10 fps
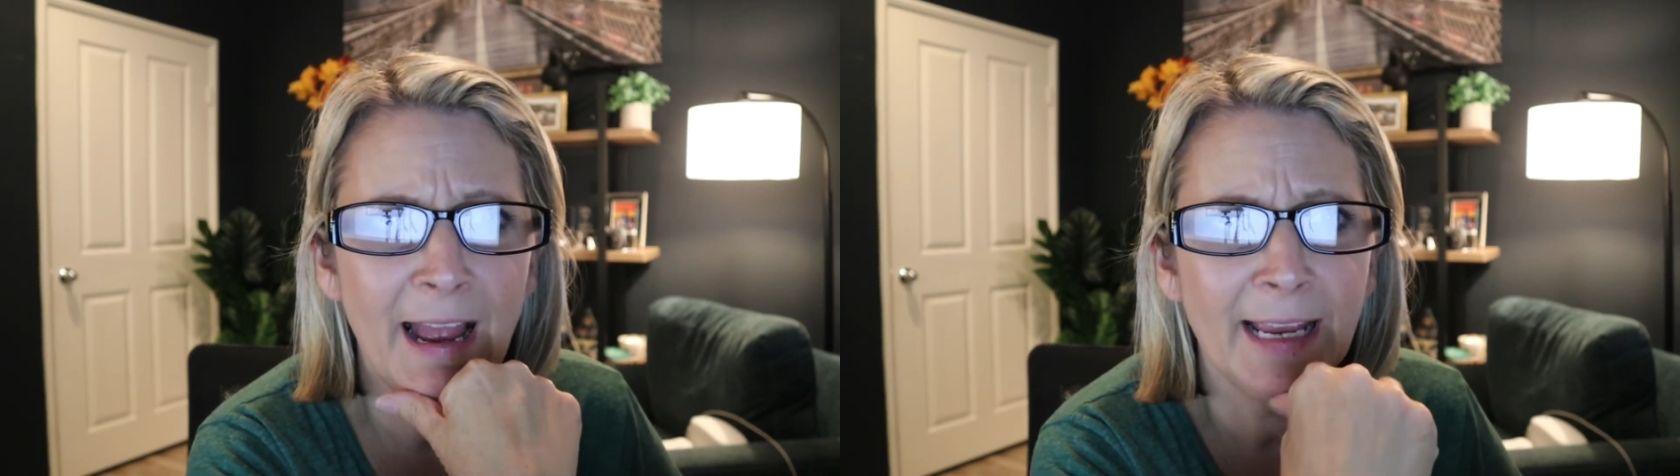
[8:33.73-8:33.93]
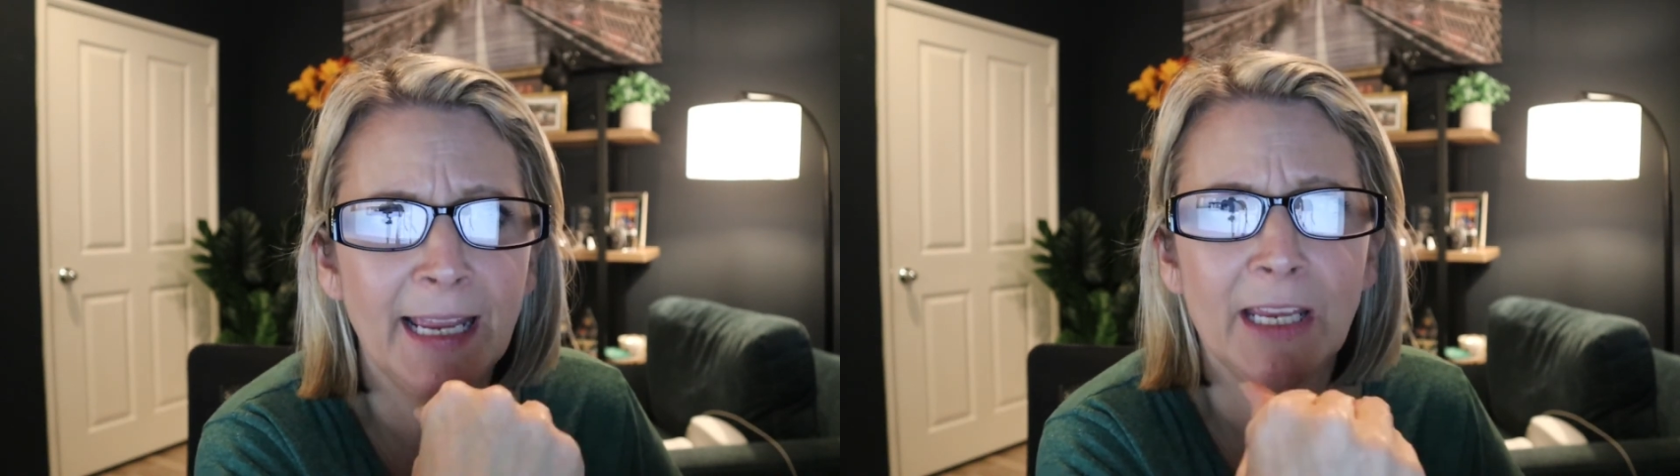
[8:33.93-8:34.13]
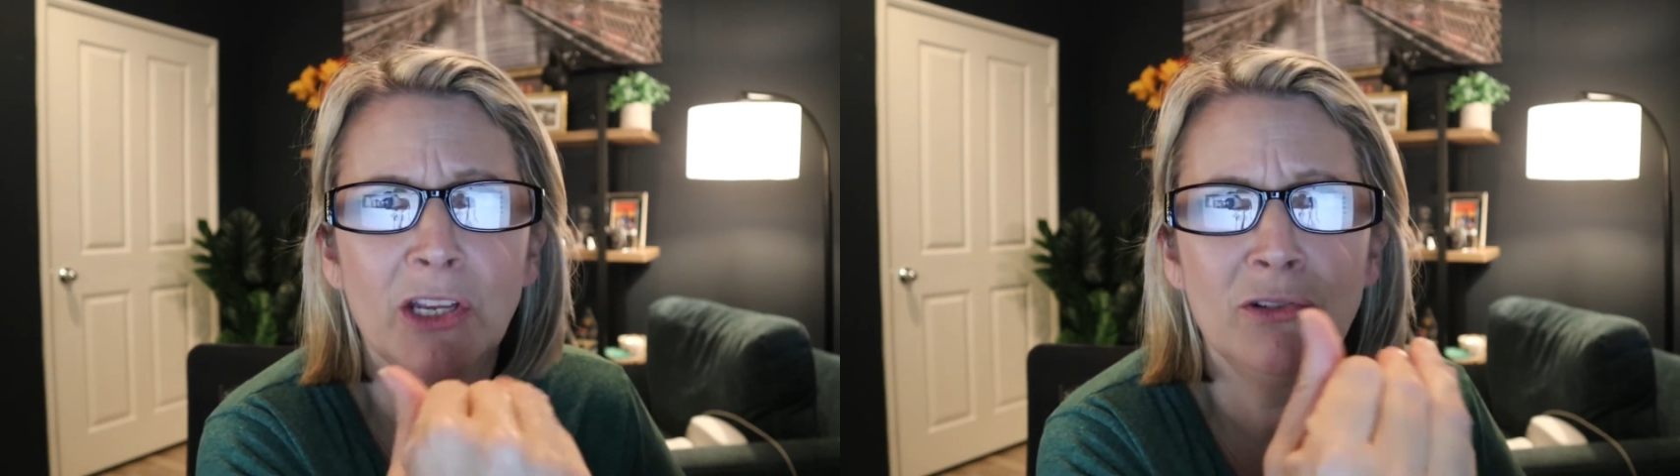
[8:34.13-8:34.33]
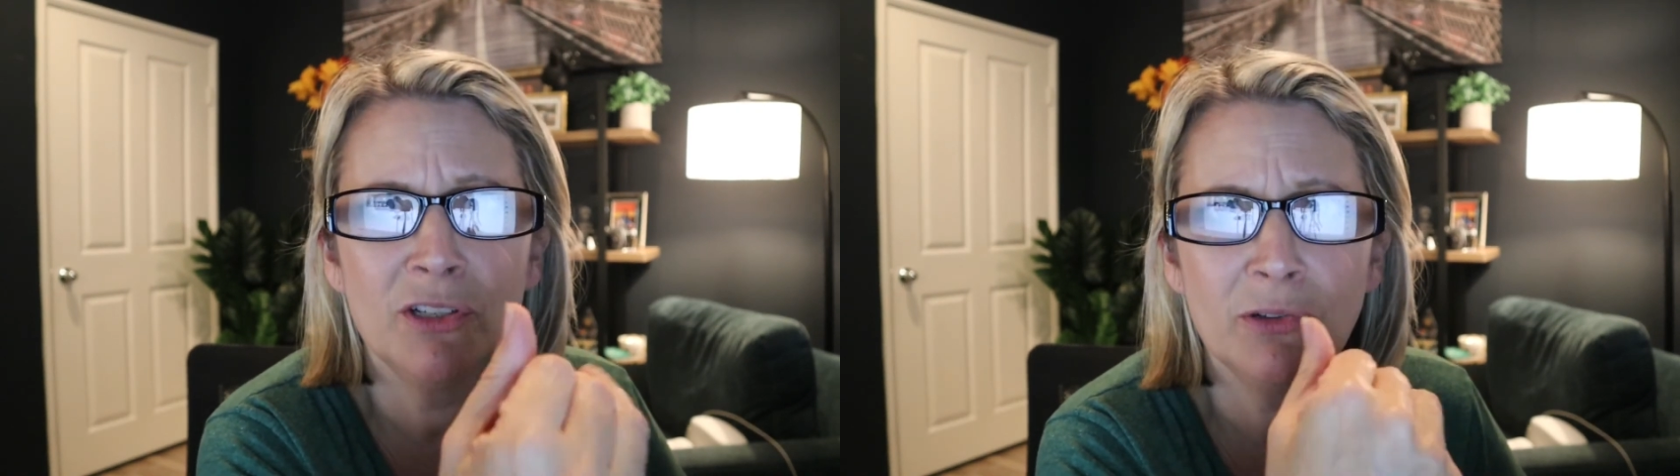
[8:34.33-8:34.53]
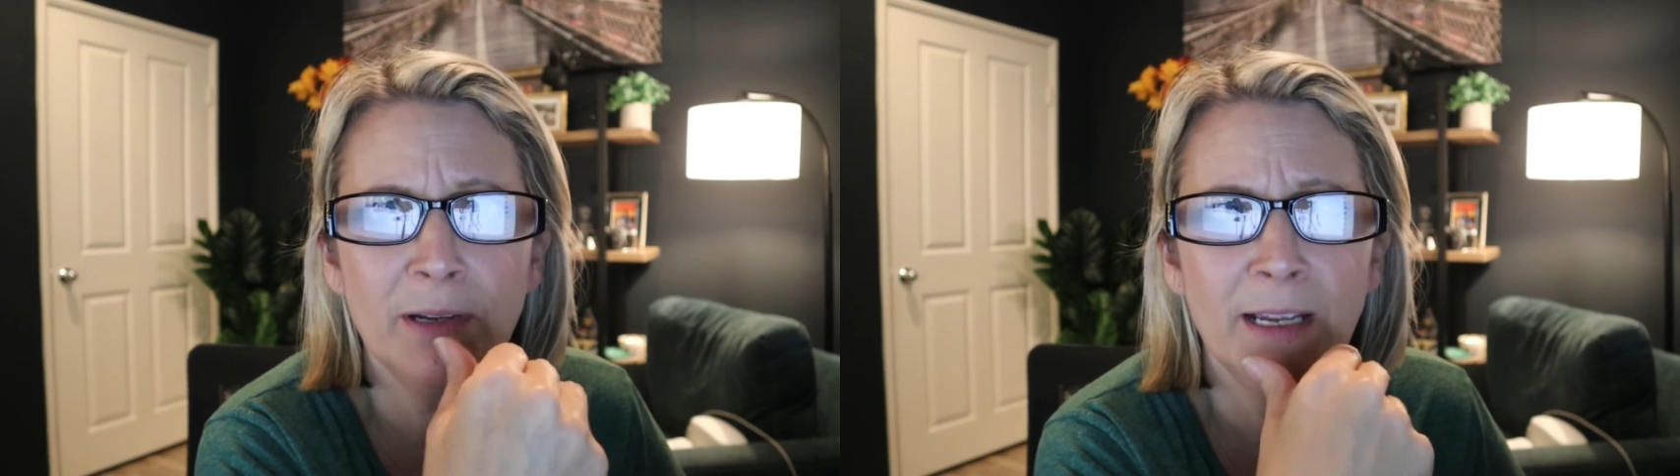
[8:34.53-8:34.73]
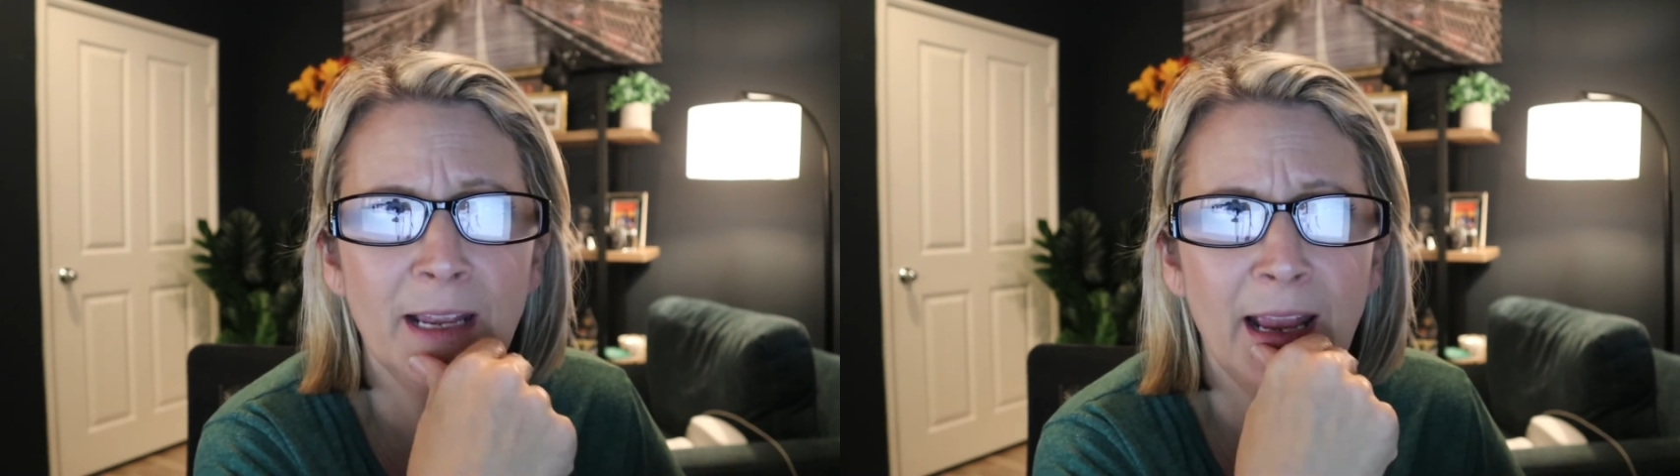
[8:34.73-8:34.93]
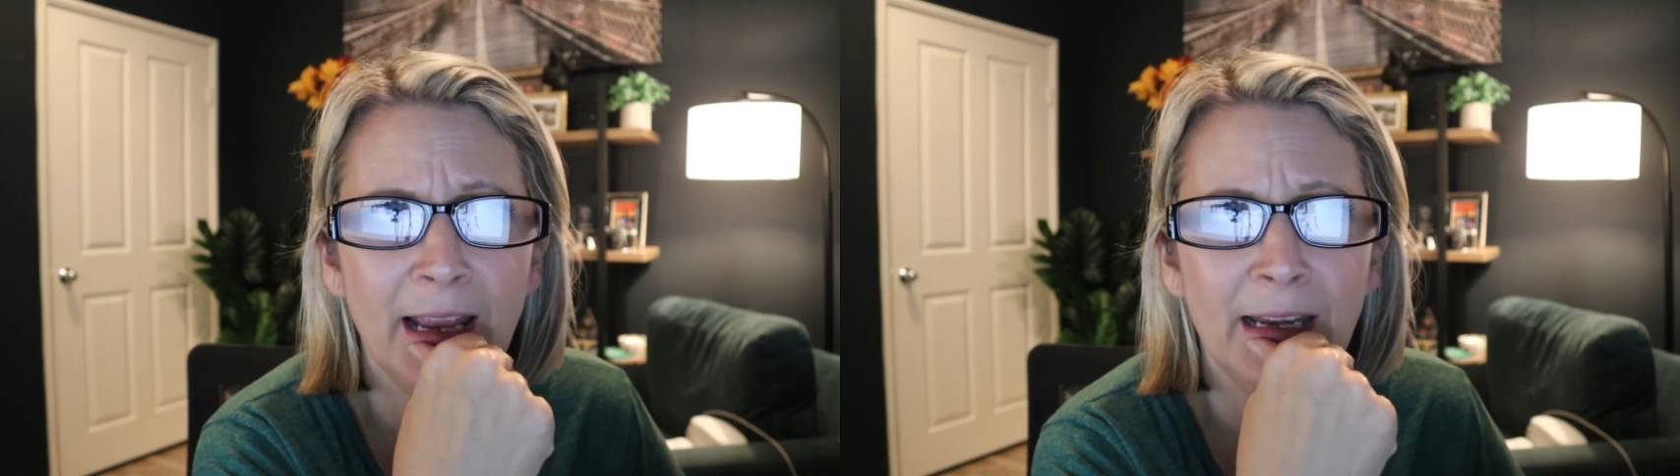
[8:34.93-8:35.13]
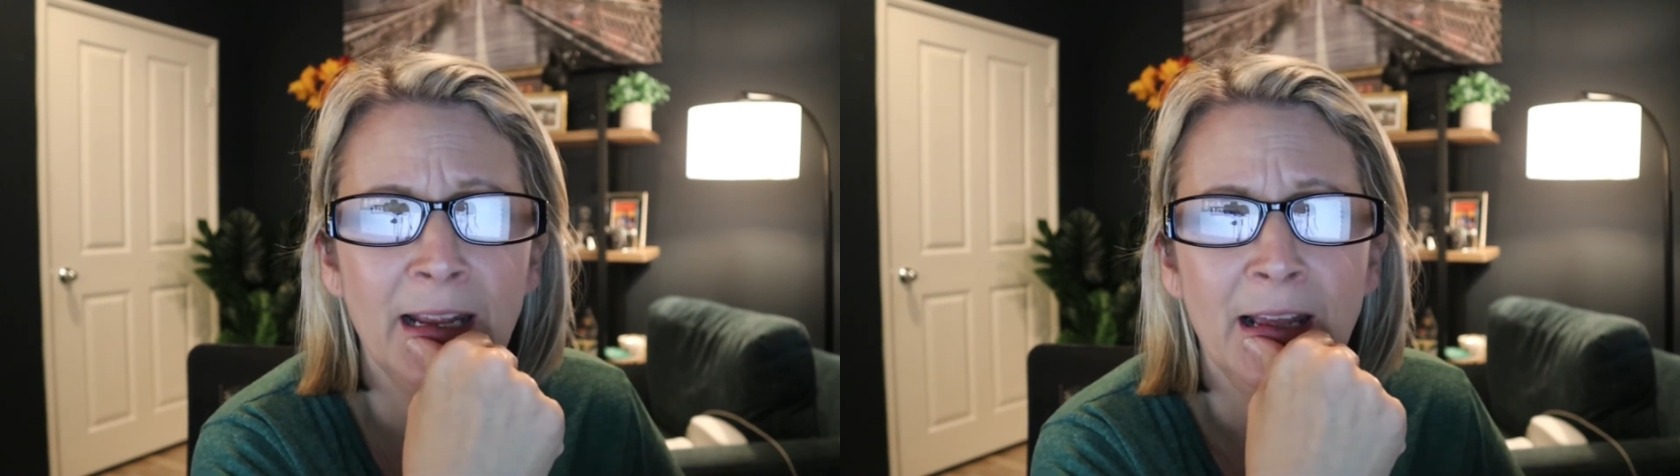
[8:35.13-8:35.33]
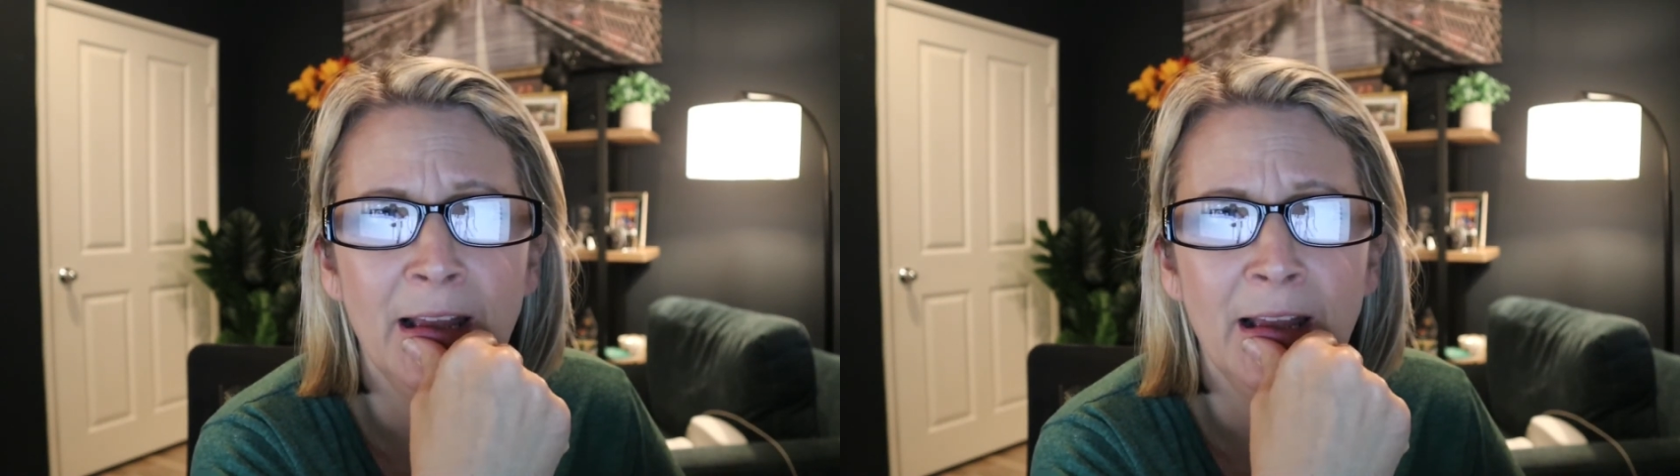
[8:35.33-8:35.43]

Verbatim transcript: I get used to it and